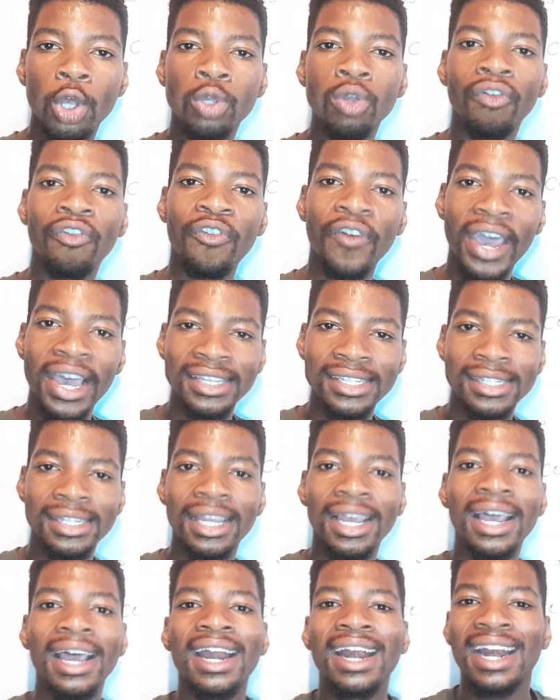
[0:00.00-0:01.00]
You first
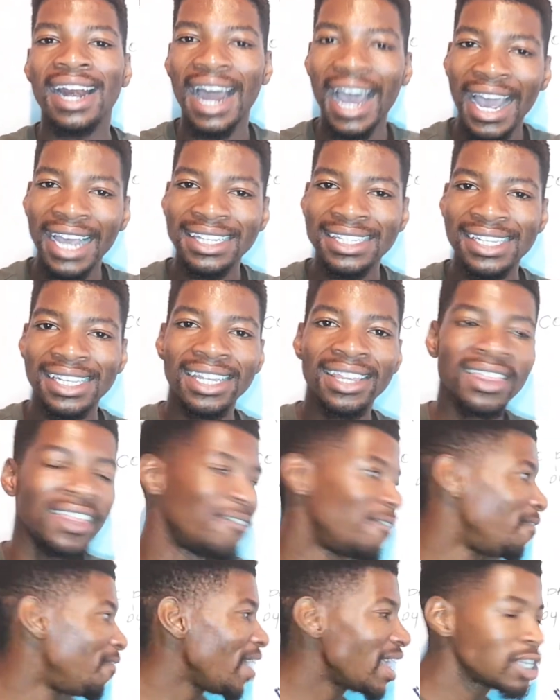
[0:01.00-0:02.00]
write the
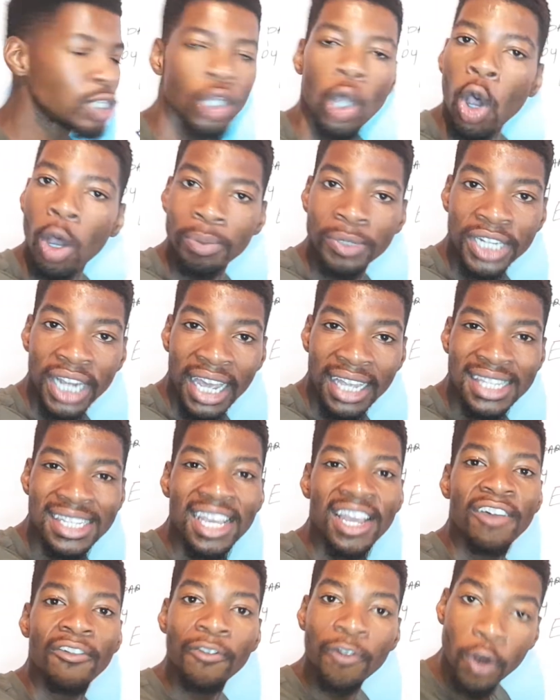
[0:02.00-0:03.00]
first
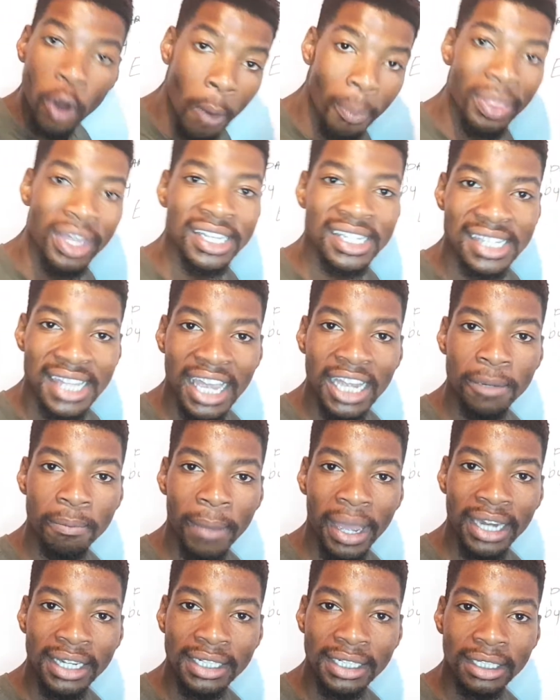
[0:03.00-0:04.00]
object from the
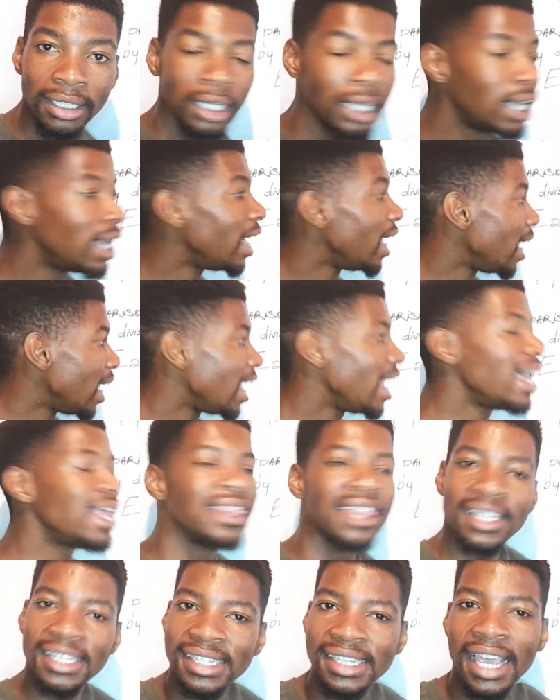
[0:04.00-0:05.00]
statement
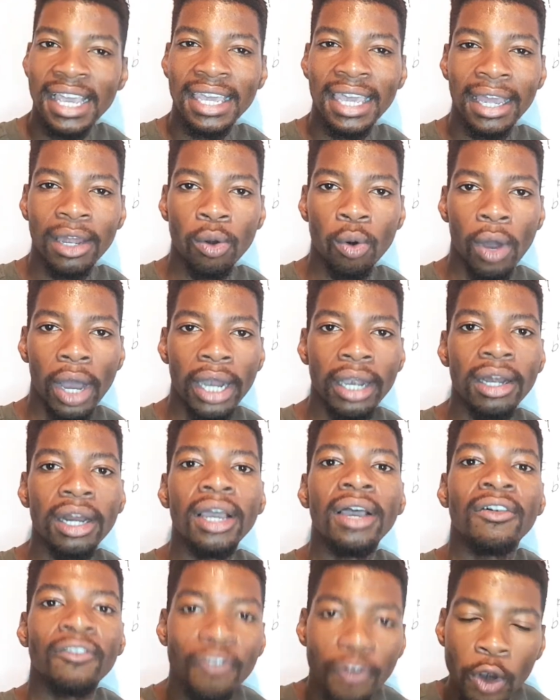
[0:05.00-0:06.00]
and the second one
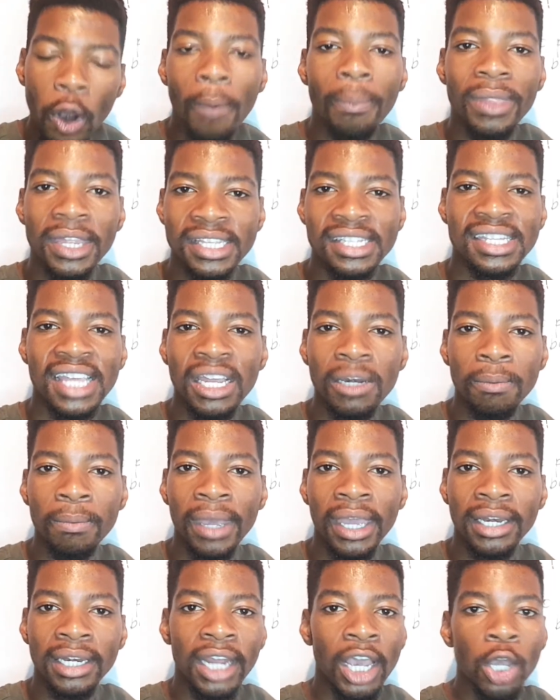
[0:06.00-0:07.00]
from the
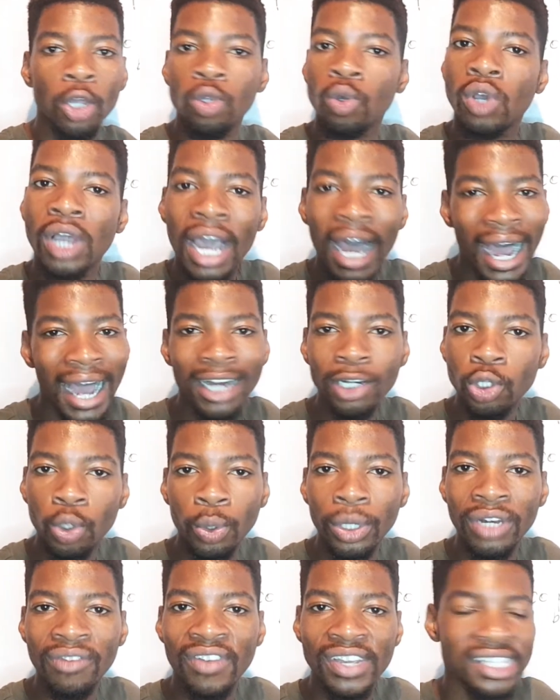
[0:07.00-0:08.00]
statement. You can't
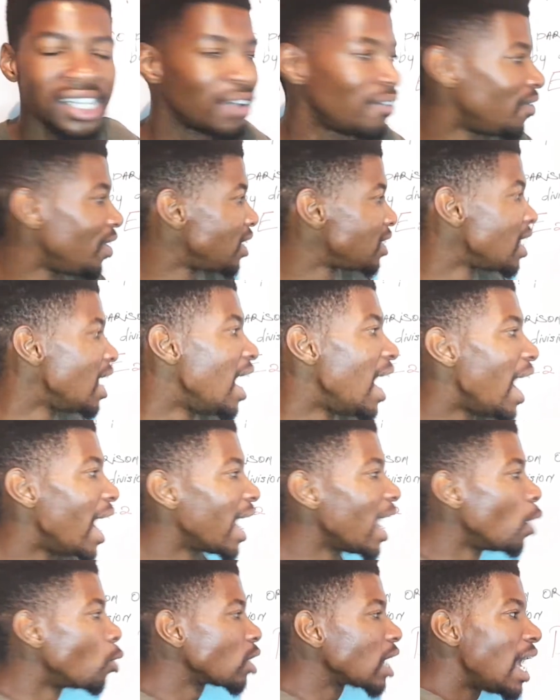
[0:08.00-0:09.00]
do it versa versa.
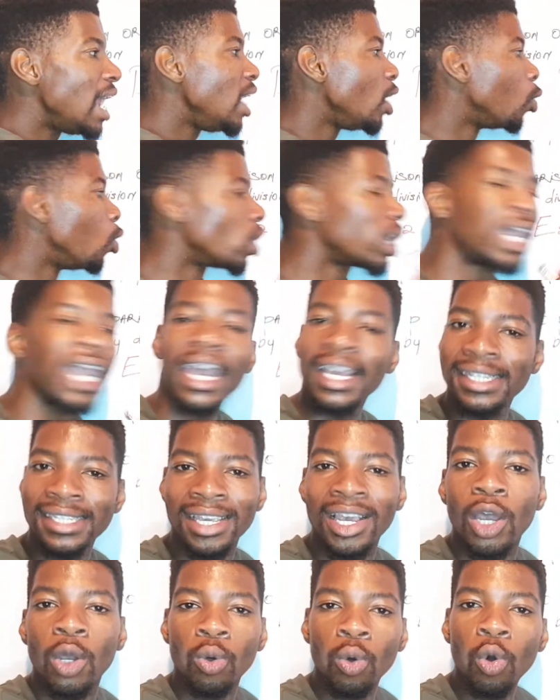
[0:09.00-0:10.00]
Ange kuqale ngo
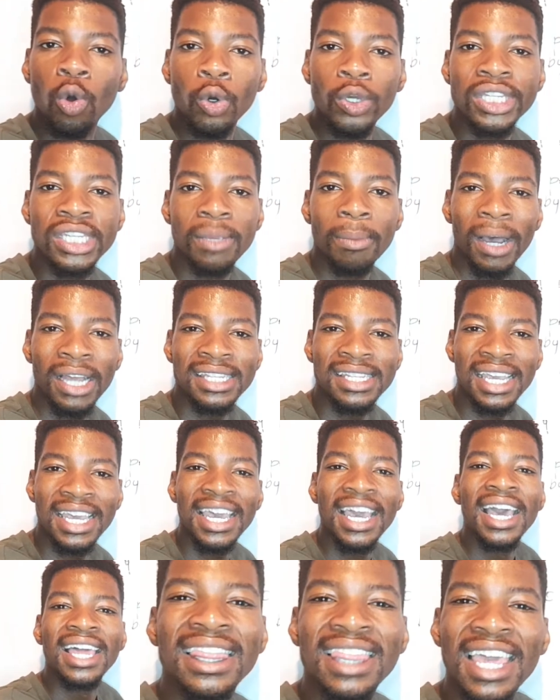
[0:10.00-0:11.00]
cat, kukuthi
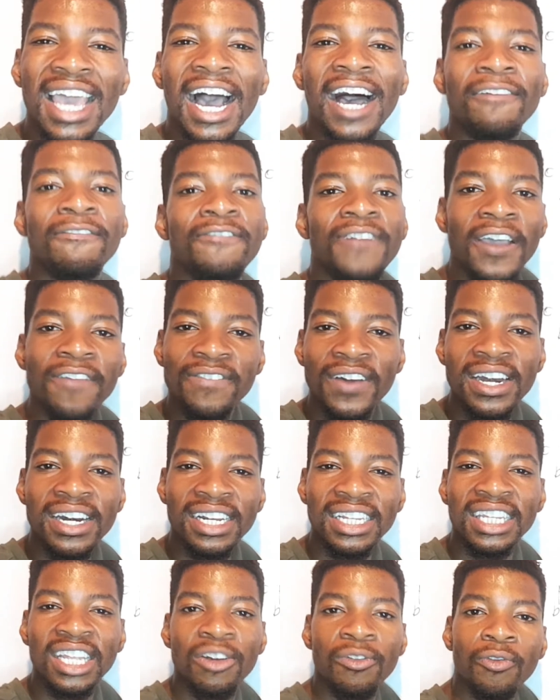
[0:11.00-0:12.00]
bathe there are
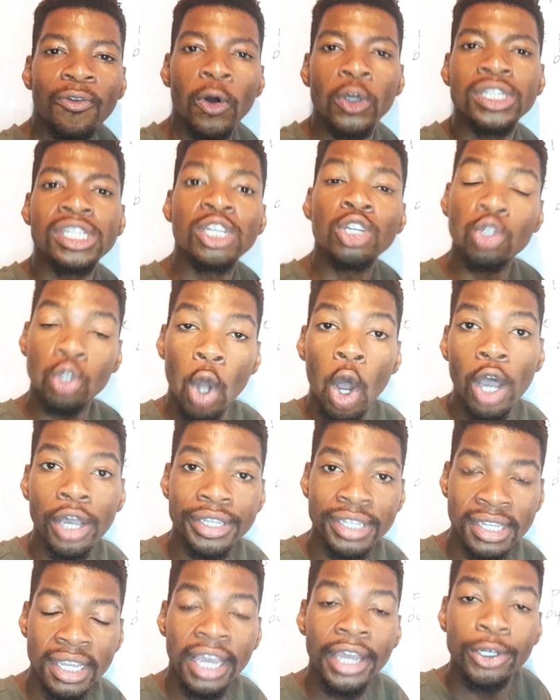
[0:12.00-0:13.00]
540
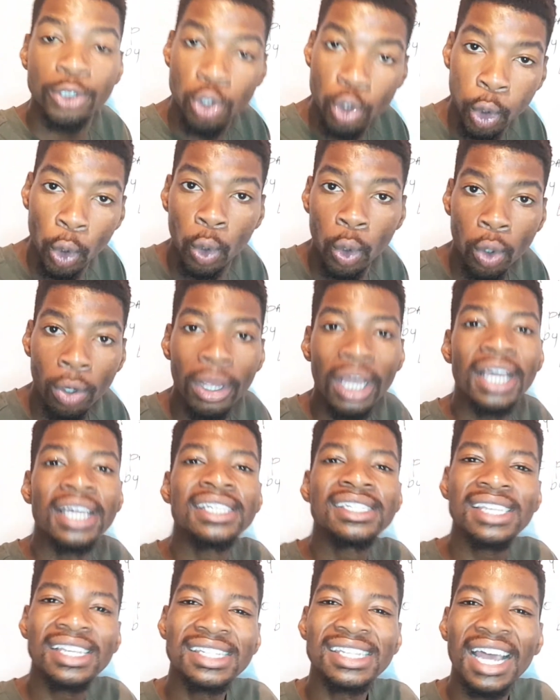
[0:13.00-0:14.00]
dogs to
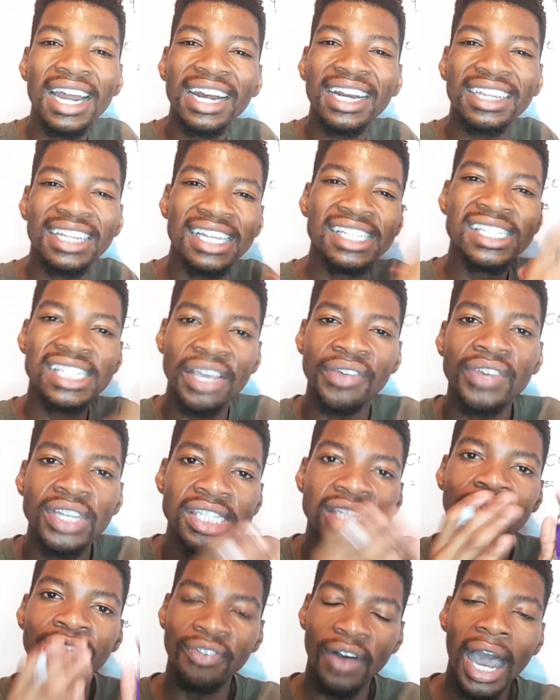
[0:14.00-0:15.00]

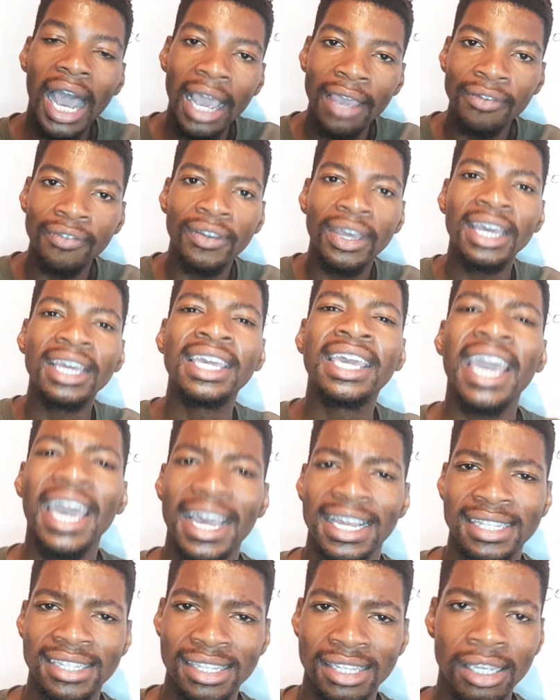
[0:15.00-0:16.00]
675
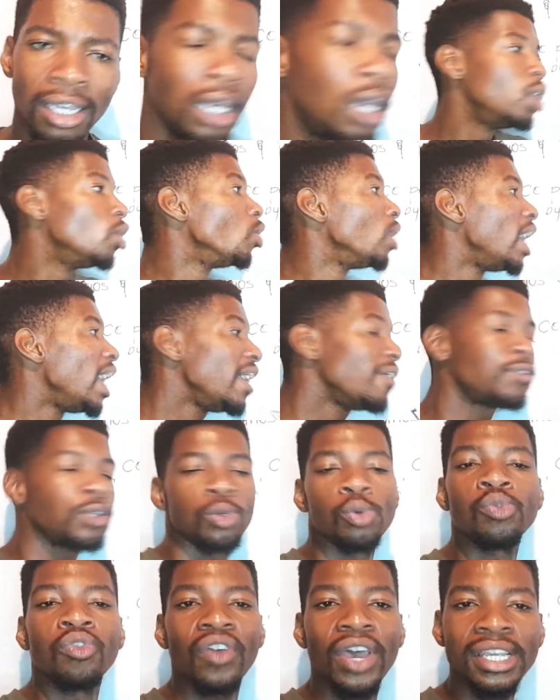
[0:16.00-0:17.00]
cats. Have
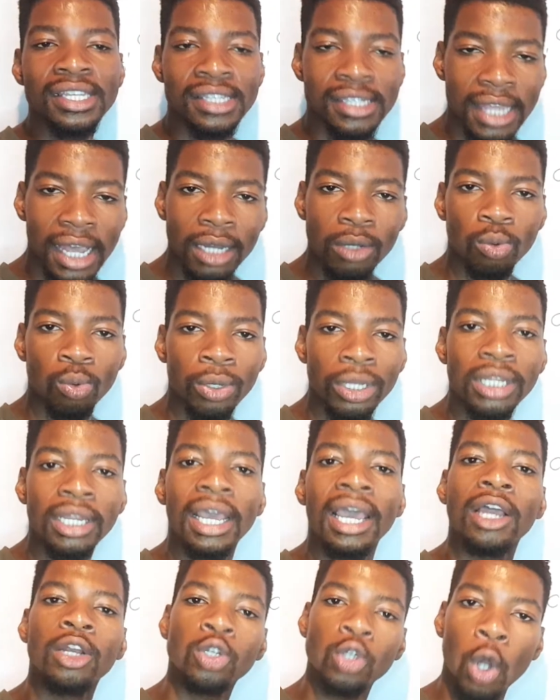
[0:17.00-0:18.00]
to first start with
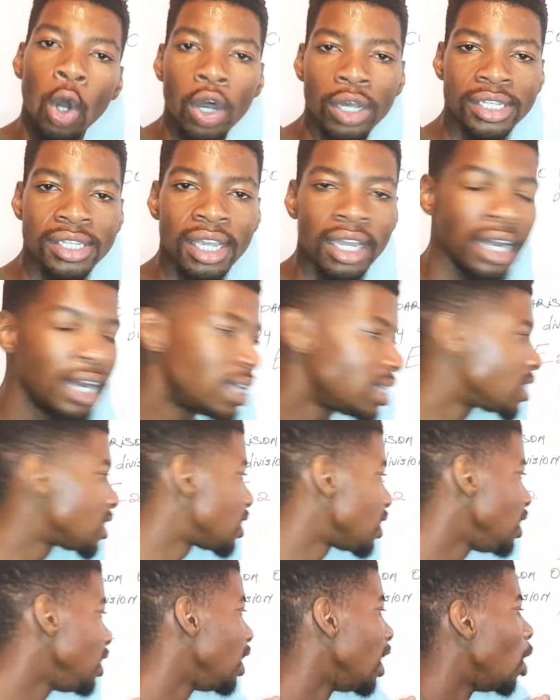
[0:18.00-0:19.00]
dogs. Let's
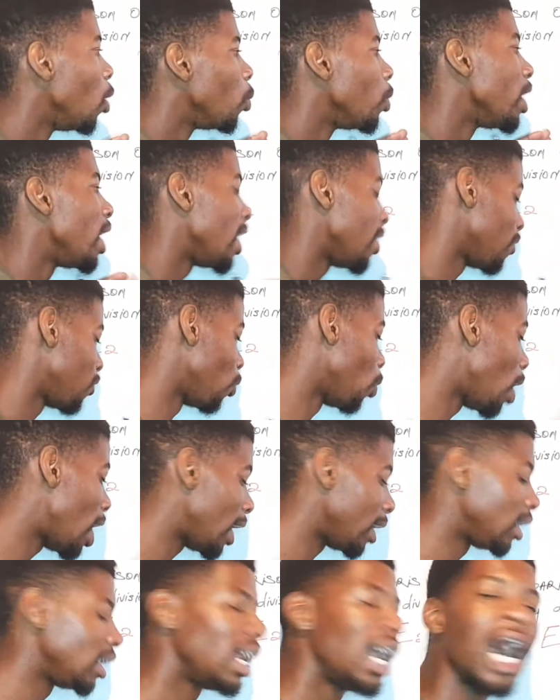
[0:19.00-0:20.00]
see, we have
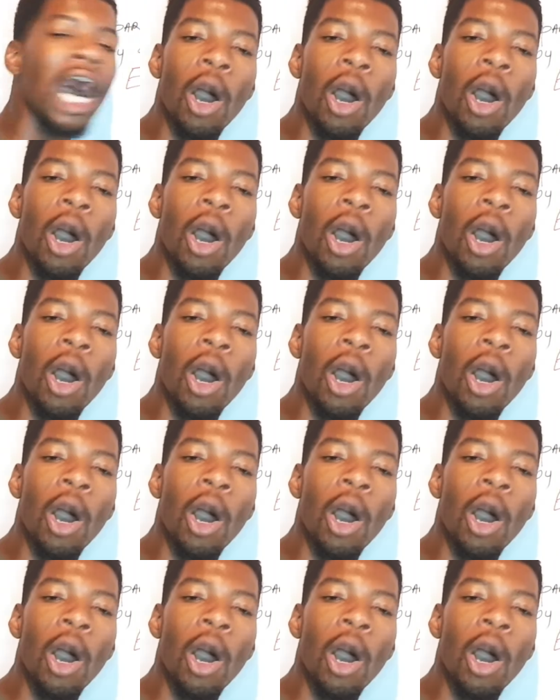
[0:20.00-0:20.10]
what?